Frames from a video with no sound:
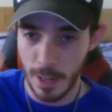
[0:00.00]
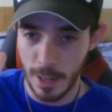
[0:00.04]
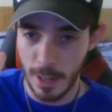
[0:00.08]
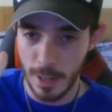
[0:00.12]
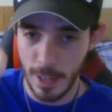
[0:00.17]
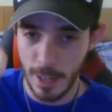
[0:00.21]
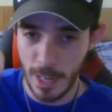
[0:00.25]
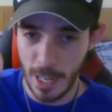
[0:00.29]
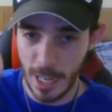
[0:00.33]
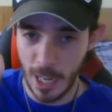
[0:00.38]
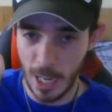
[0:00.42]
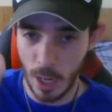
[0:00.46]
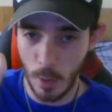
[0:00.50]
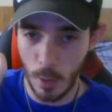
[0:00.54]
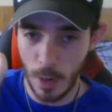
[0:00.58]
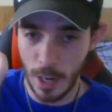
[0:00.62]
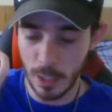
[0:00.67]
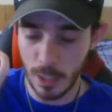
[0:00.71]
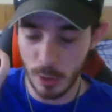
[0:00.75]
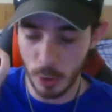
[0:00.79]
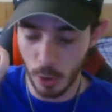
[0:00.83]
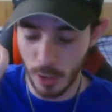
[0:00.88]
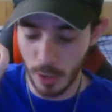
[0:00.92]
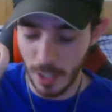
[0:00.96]
Now,
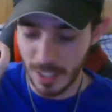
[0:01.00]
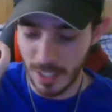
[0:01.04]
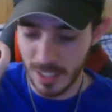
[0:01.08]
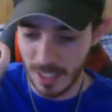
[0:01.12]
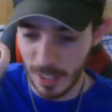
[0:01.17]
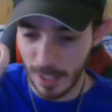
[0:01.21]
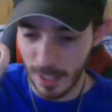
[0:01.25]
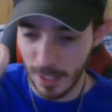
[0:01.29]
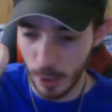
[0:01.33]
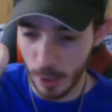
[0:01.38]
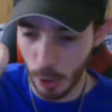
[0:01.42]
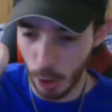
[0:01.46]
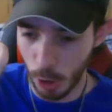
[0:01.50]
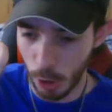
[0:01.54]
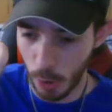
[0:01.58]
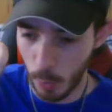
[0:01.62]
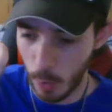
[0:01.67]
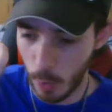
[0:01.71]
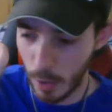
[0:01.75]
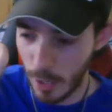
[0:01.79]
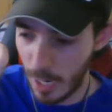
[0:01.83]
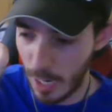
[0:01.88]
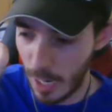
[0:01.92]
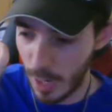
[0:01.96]
I don't exactly know
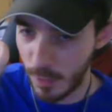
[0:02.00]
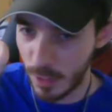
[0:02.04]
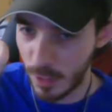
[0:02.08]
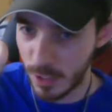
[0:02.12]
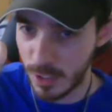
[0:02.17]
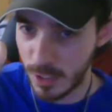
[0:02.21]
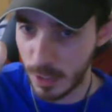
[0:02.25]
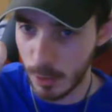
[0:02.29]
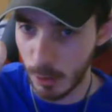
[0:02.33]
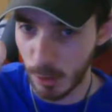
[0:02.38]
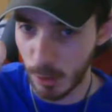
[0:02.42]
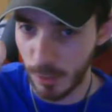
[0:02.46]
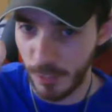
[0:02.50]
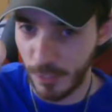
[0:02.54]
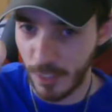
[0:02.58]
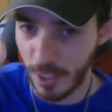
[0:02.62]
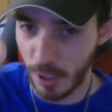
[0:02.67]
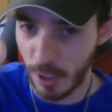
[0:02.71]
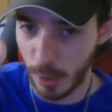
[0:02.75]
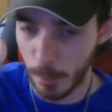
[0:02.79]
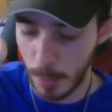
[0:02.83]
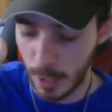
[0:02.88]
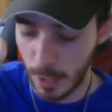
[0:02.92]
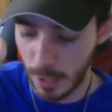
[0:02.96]
what every single
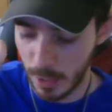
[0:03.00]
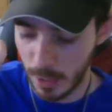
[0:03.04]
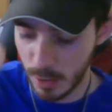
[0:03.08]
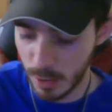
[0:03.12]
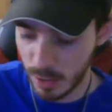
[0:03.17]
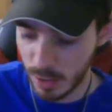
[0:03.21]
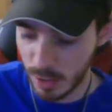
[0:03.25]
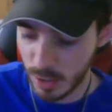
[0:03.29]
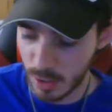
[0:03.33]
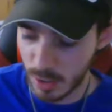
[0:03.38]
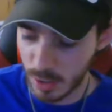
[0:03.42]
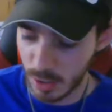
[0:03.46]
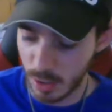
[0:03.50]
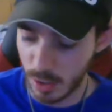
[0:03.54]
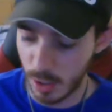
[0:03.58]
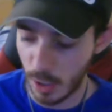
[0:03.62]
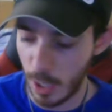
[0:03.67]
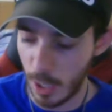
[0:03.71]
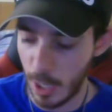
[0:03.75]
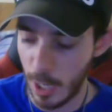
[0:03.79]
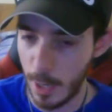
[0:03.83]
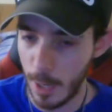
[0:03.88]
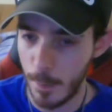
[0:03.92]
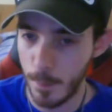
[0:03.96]
finger means,
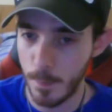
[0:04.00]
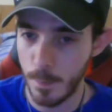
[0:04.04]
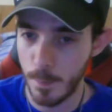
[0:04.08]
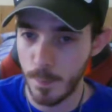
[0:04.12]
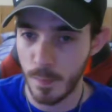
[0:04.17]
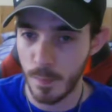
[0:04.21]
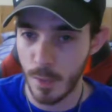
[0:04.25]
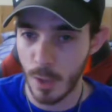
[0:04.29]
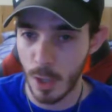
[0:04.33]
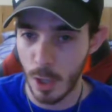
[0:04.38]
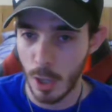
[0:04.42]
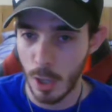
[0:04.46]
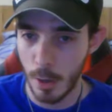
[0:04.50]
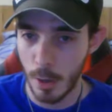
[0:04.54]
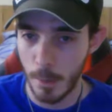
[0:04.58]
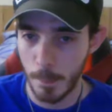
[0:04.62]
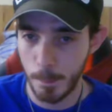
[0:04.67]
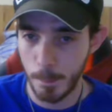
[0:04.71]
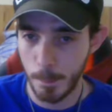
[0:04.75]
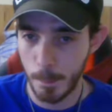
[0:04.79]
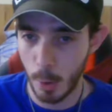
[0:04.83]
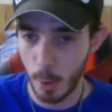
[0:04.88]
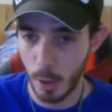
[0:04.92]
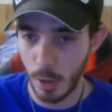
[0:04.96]

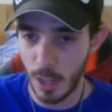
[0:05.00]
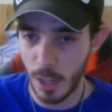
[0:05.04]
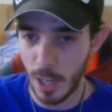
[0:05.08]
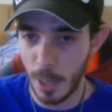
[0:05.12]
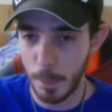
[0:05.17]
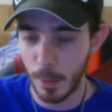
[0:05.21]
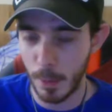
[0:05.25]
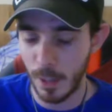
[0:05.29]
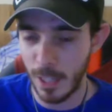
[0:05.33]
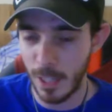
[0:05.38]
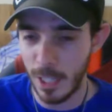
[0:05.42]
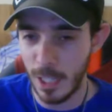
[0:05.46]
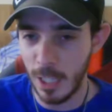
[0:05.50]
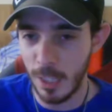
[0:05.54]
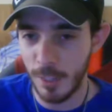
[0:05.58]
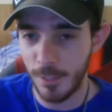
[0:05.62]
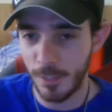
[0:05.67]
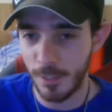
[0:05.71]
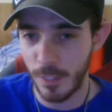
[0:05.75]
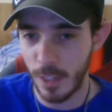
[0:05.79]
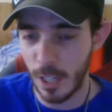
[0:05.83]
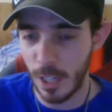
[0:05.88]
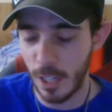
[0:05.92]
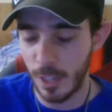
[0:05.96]
but I believe
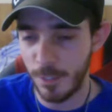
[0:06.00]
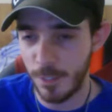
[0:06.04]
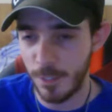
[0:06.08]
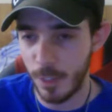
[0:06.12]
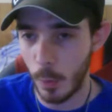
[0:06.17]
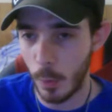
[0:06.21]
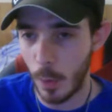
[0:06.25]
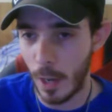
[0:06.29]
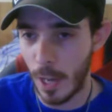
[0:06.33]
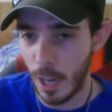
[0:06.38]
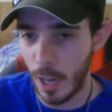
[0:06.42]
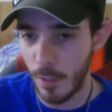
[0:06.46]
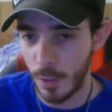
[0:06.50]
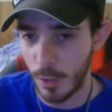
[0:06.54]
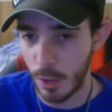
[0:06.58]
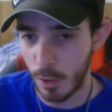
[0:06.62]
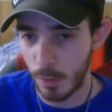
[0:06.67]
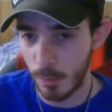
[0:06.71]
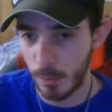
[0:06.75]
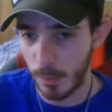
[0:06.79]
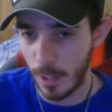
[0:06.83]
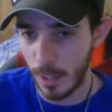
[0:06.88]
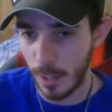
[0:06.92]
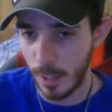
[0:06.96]
if you have a
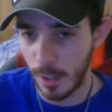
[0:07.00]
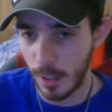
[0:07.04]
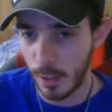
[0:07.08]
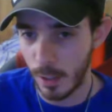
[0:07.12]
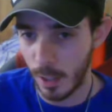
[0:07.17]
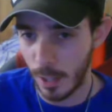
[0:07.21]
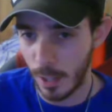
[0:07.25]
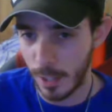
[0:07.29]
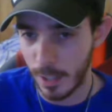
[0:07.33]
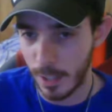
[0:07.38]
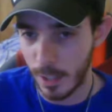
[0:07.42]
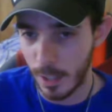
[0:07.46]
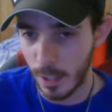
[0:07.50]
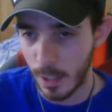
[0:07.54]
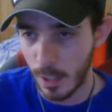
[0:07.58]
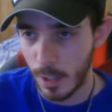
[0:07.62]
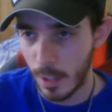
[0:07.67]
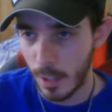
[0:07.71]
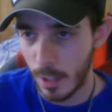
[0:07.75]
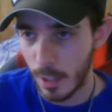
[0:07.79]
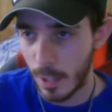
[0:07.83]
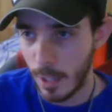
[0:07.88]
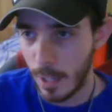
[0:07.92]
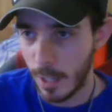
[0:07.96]
ring, hang
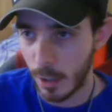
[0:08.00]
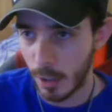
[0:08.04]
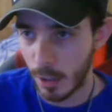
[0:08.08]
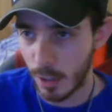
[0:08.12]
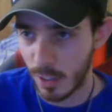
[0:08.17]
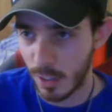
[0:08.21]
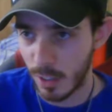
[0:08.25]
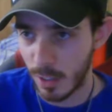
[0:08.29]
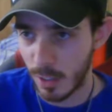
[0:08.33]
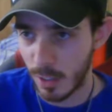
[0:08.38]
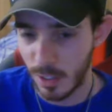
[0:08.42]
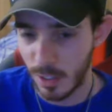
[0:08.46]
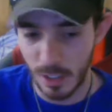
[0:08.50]
on.